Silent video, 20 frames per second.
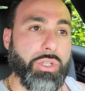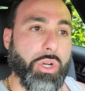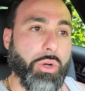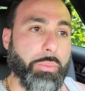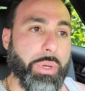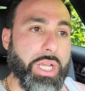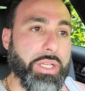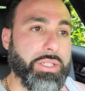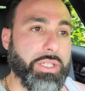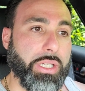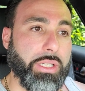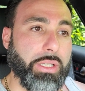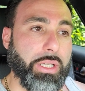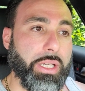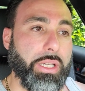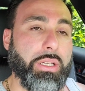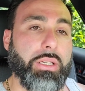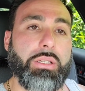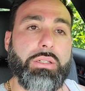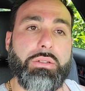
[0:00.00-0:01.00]
So
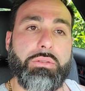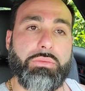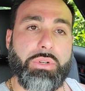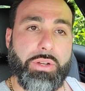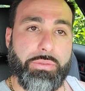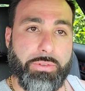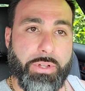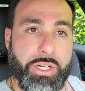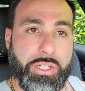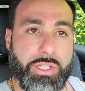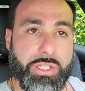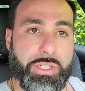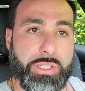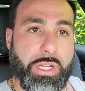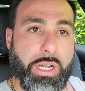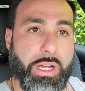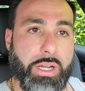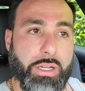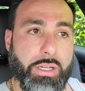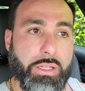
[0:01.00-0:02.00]
basically, reflash the
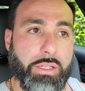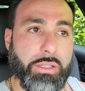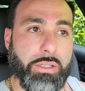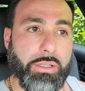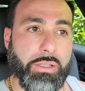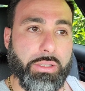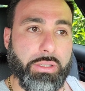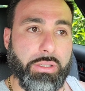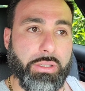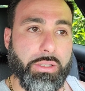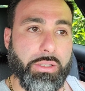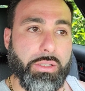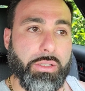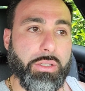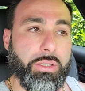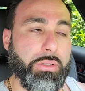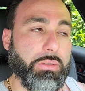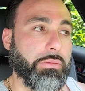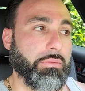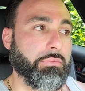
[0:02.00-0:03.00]
stock
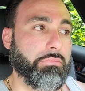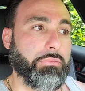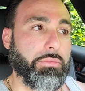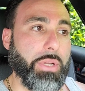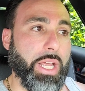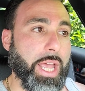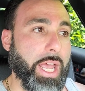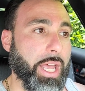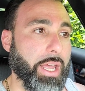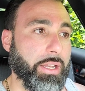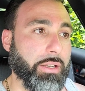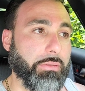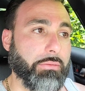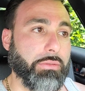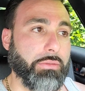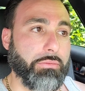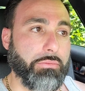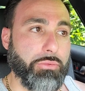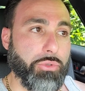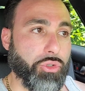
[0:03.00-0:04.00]

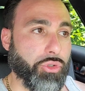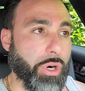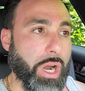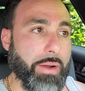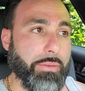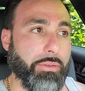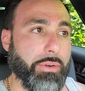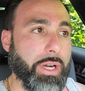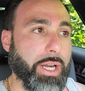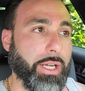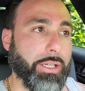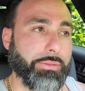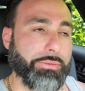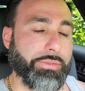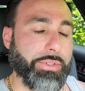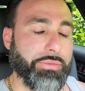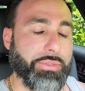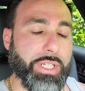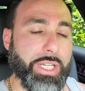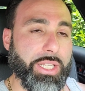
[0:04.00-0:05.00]
and drive
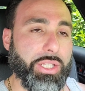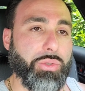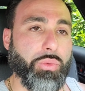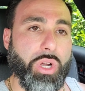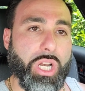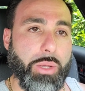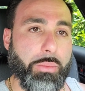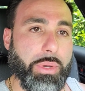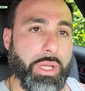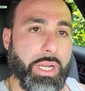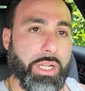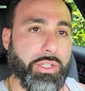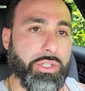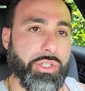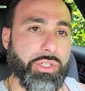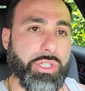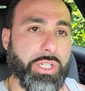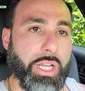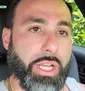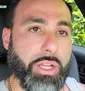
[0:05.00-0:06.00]
around 15-20
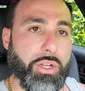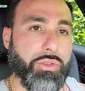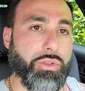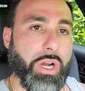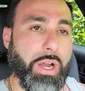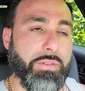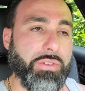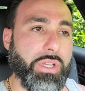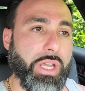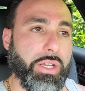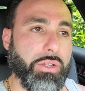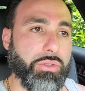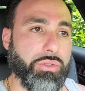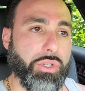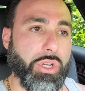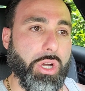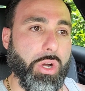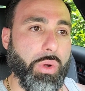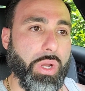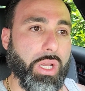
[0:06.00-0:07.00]
minutes just to get your drive
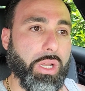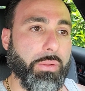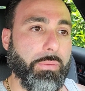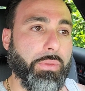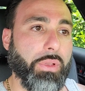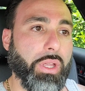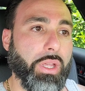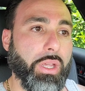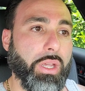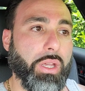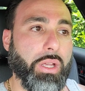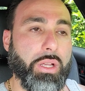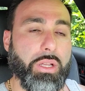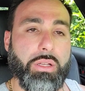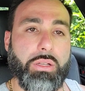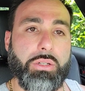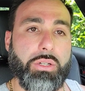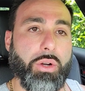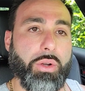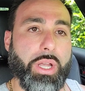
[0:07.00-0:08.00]
cycles going.
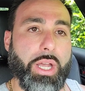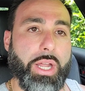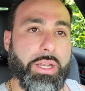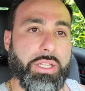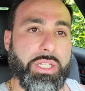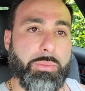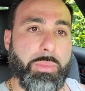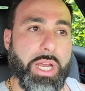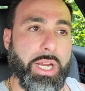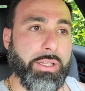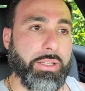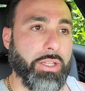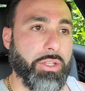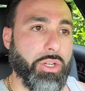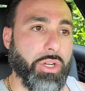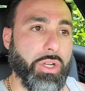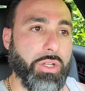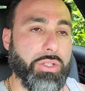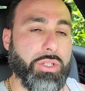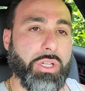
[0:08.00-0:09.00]
Go get
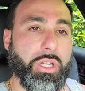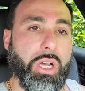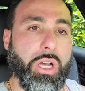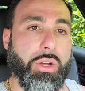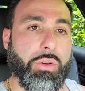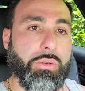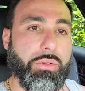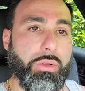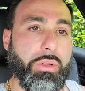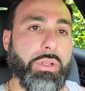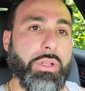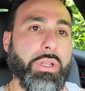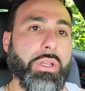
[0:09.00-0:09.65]
inspected, you're good to go.